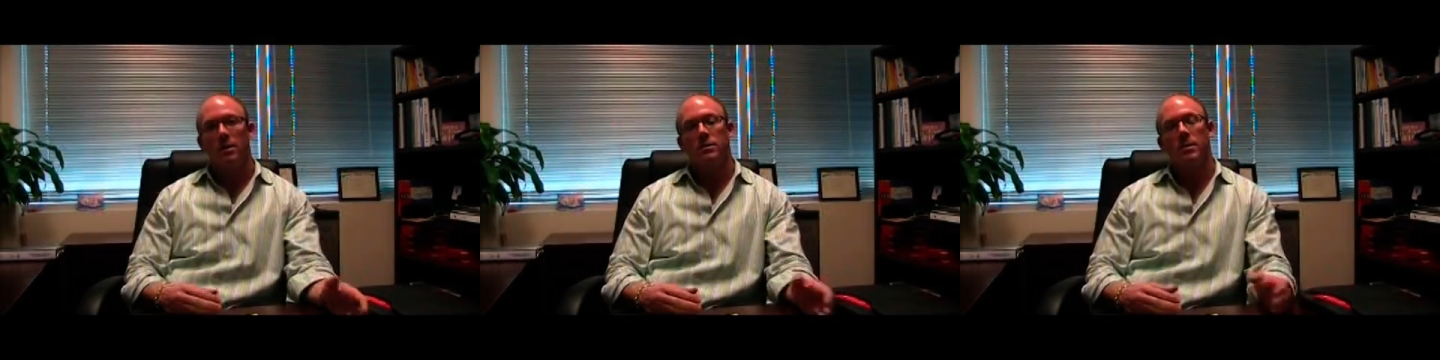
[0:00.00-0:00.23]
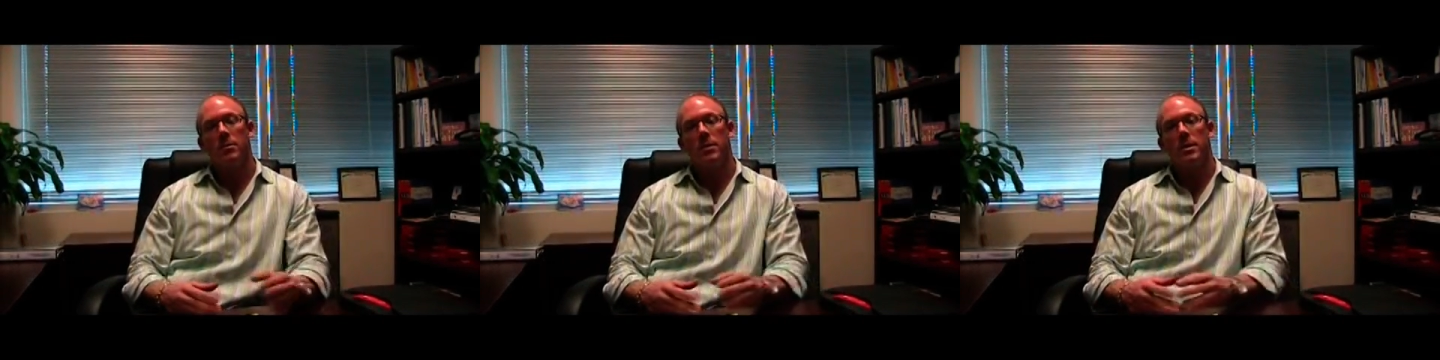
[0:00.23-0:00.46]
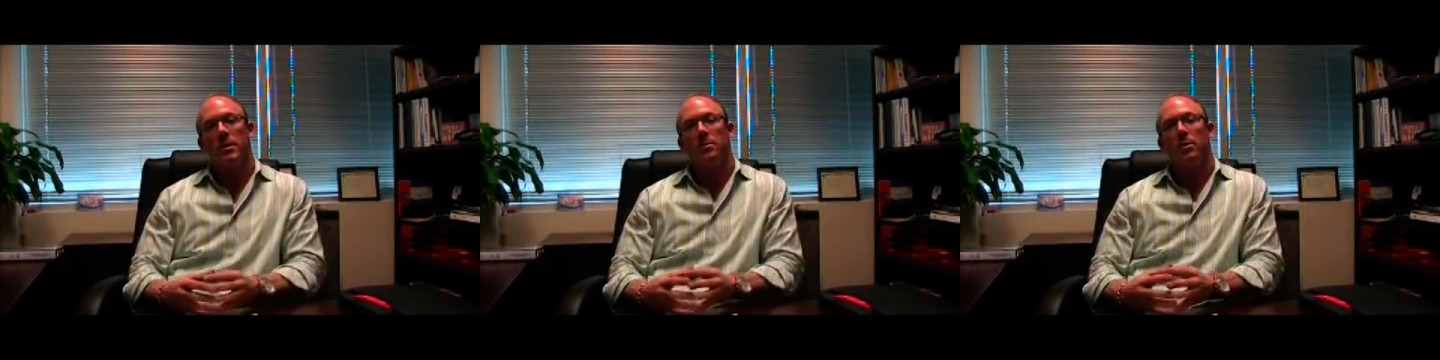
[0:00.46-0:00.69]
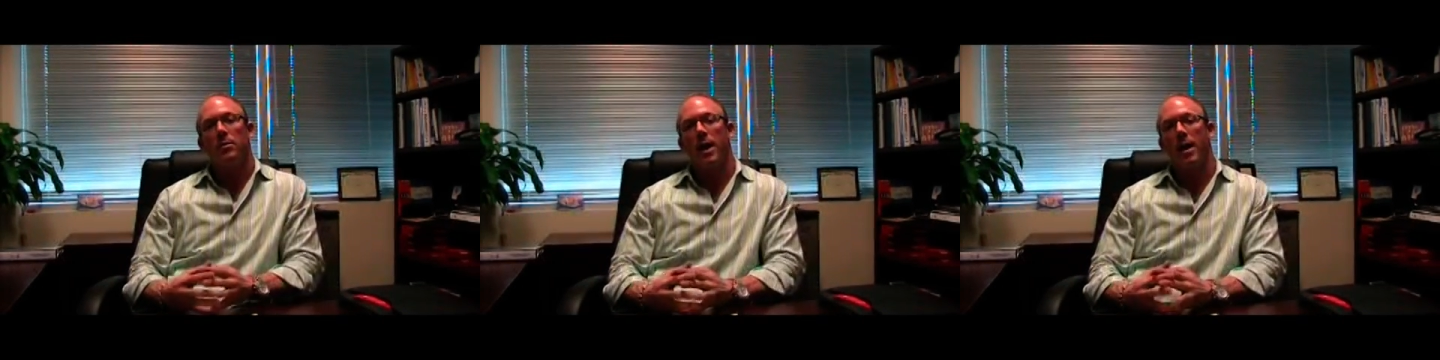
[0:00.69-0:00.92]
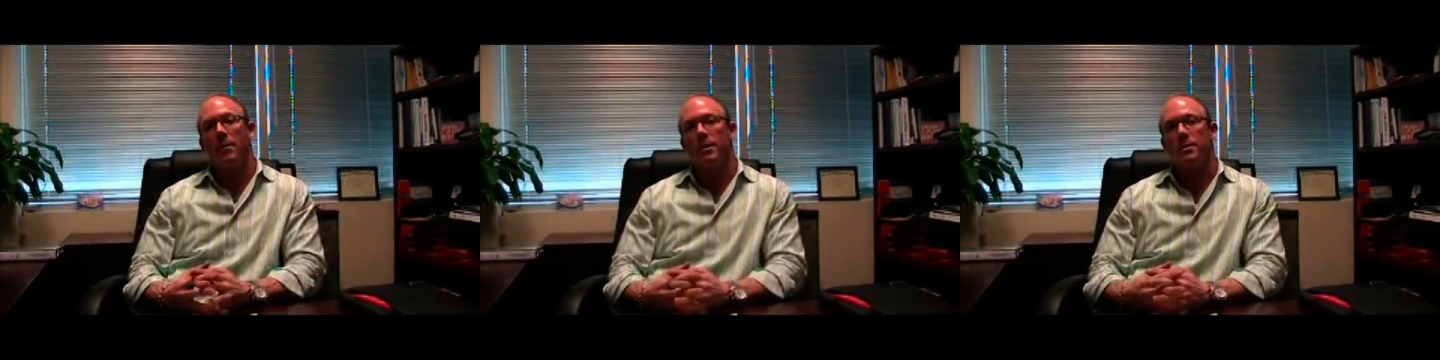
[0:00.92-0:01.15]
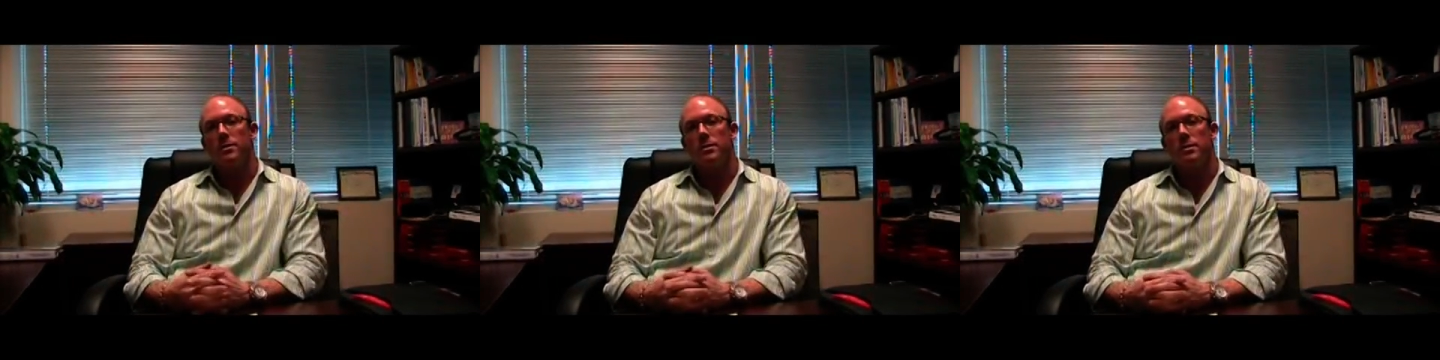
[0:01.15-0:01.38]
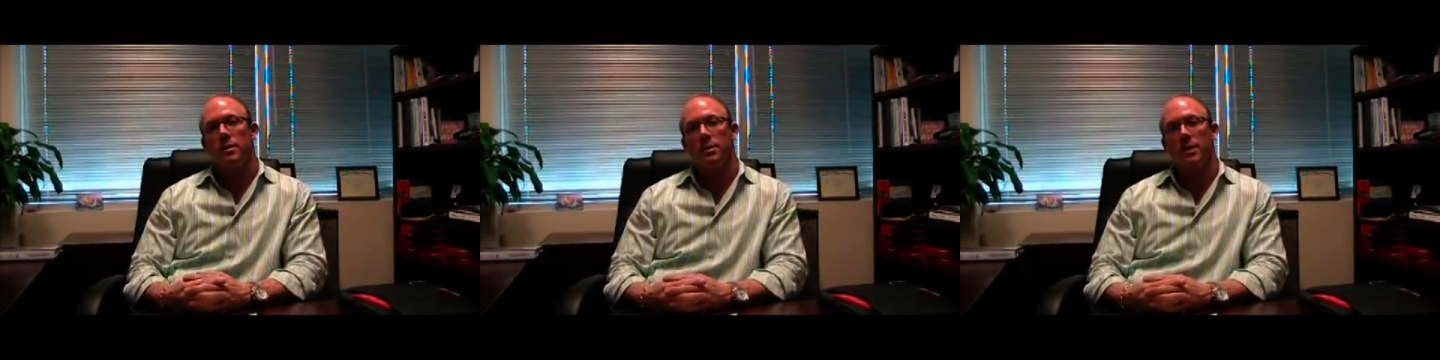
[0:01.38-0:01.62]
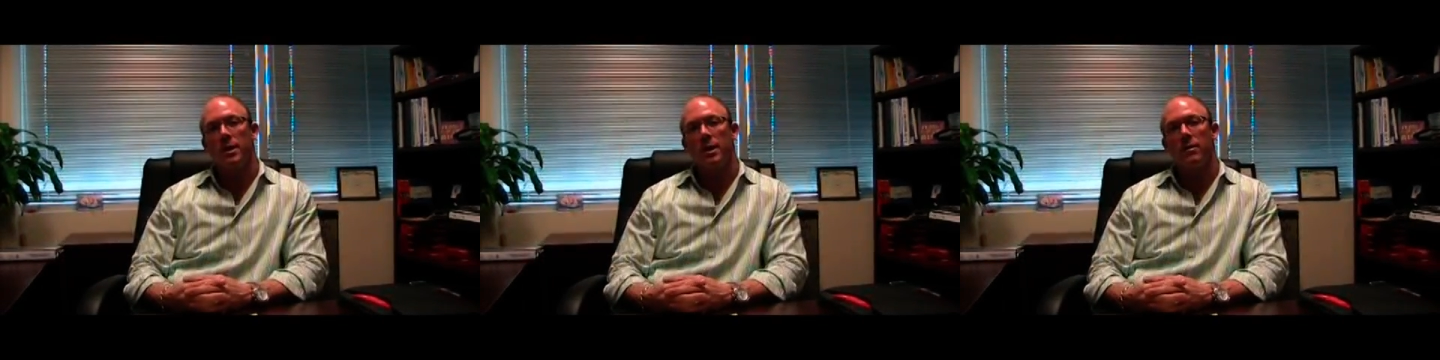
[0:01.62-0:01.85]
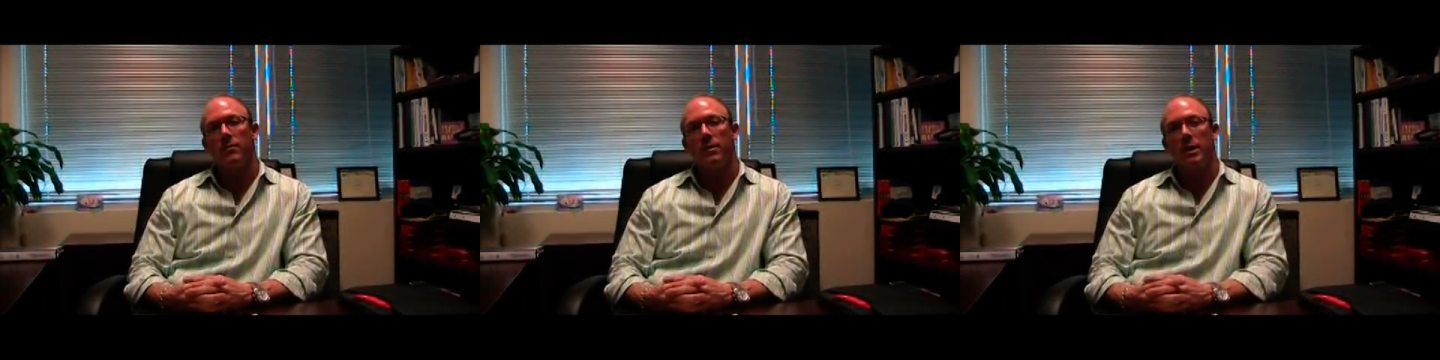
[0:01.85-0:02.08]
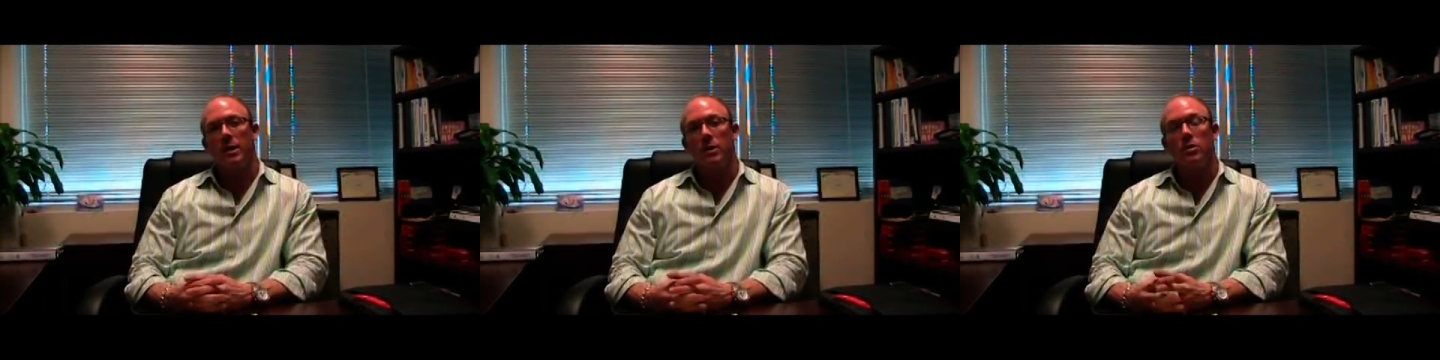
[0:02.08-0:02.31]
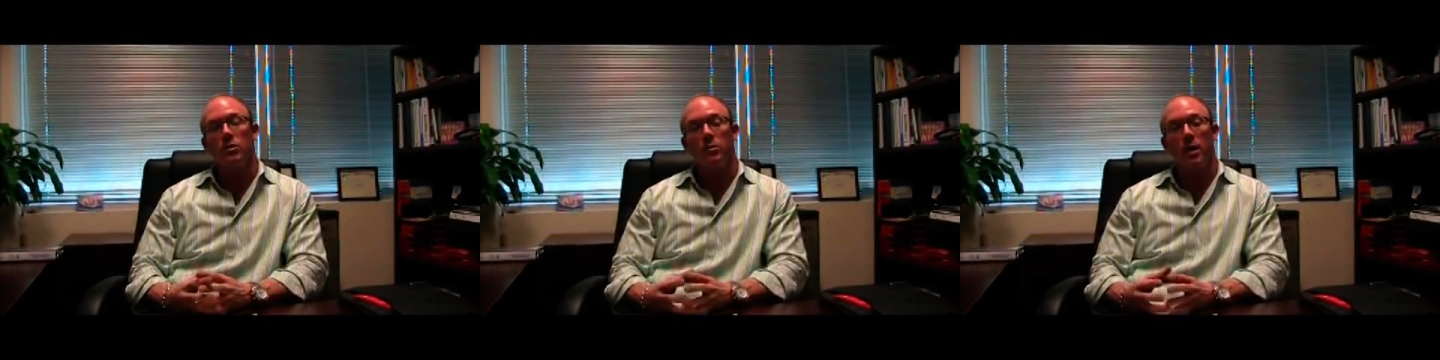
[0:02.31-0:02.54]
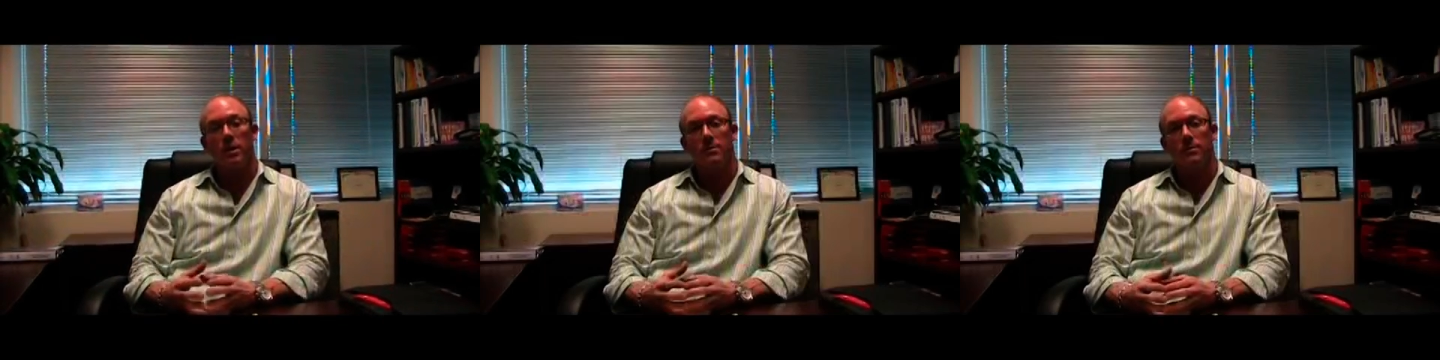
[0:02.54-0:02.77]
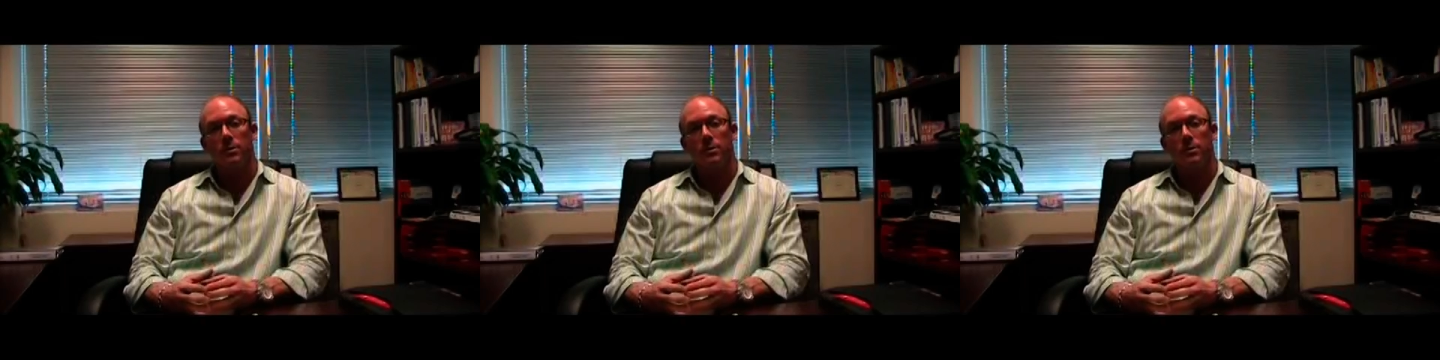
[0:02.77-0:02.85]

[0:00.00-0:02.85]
Some of the parameters to think of in the U.S.